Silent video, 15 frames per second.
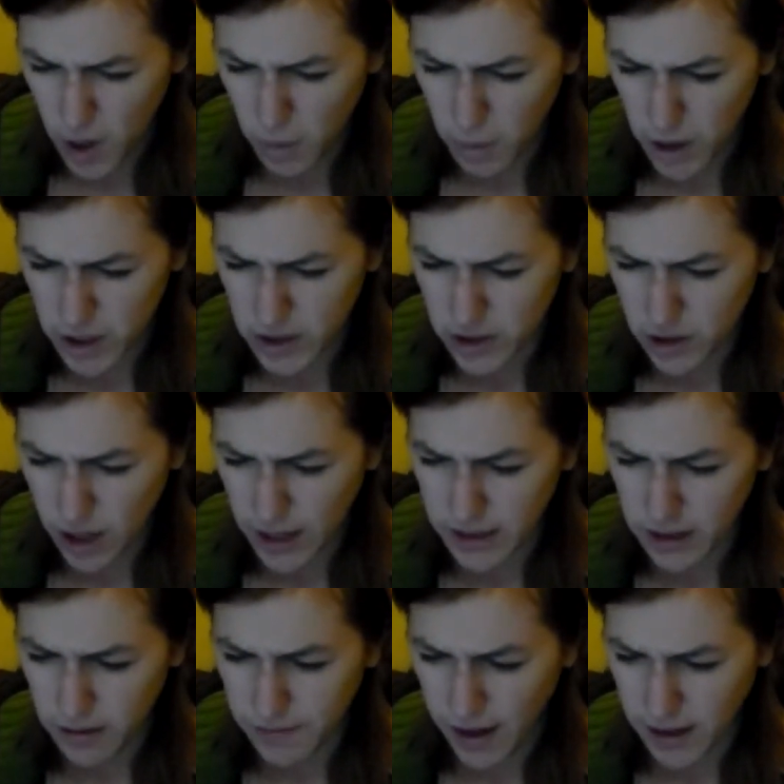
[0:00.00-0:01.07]
What is your
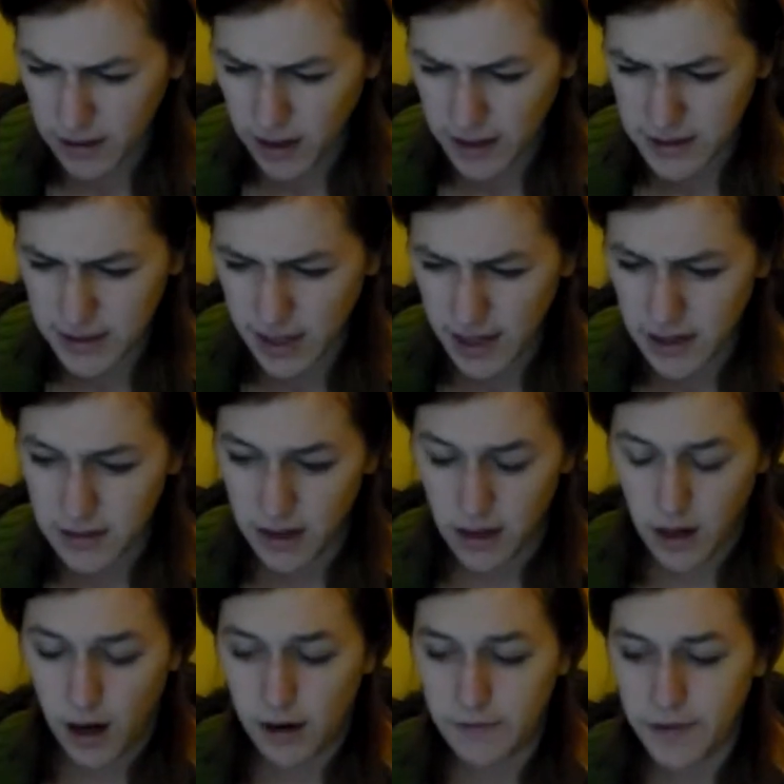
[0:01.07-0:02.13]
ideal Valentine's Day
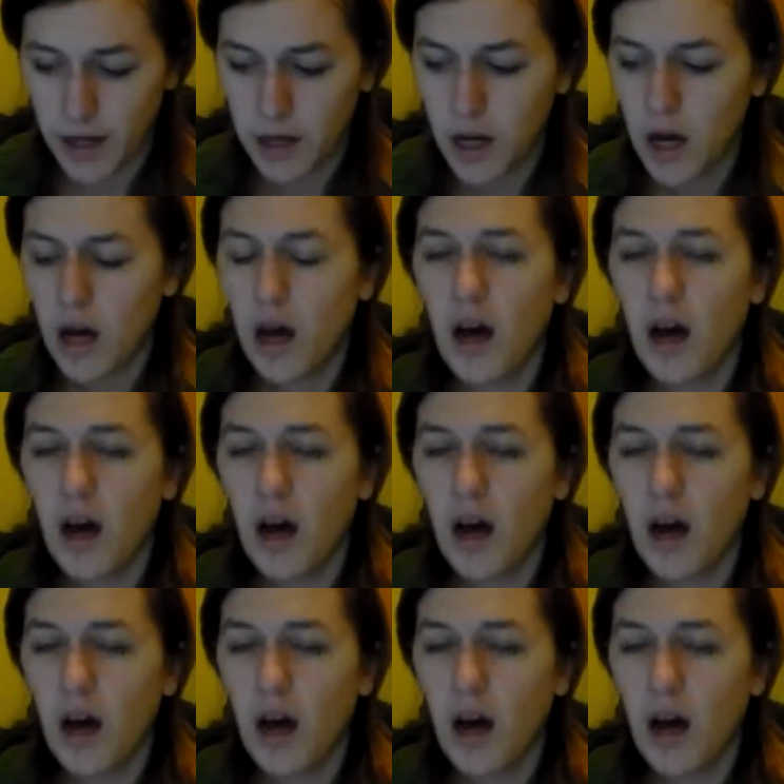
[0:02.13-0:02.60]
date outfit?